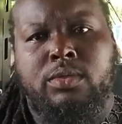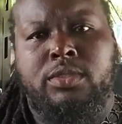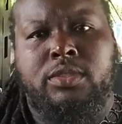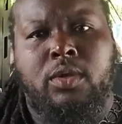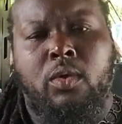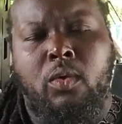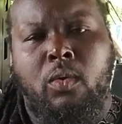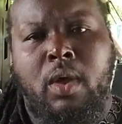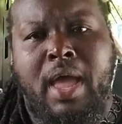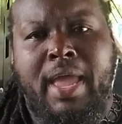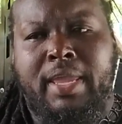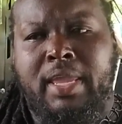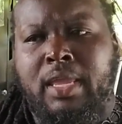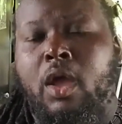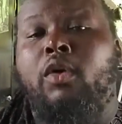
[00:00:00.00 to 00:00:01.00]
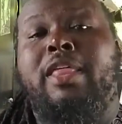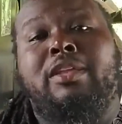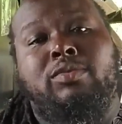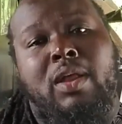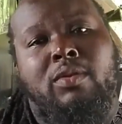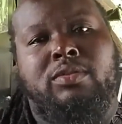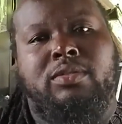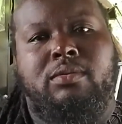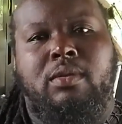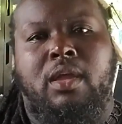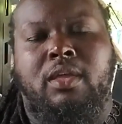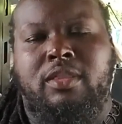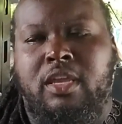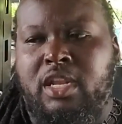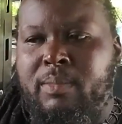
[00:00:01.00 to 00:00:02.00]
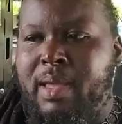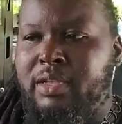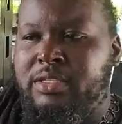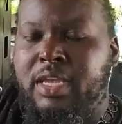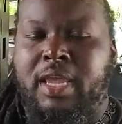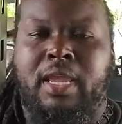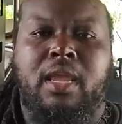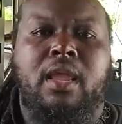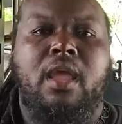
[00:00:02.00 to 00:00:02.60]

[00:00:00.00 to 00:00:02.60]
So I can. Oh, that's what I was thinking about saying.